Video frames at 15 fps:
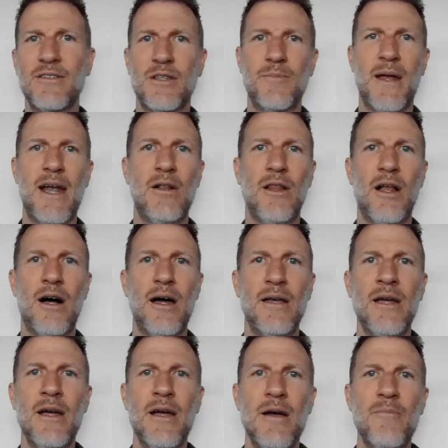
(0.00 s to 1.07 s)
It's been outlawed
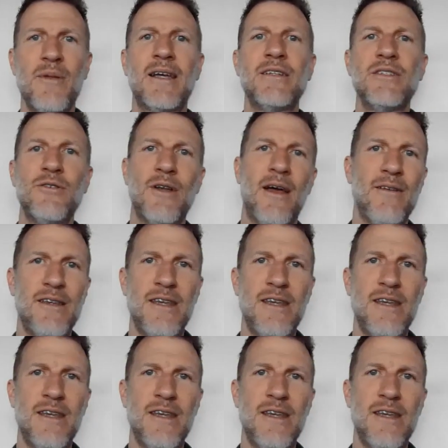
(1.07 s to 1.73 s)
because you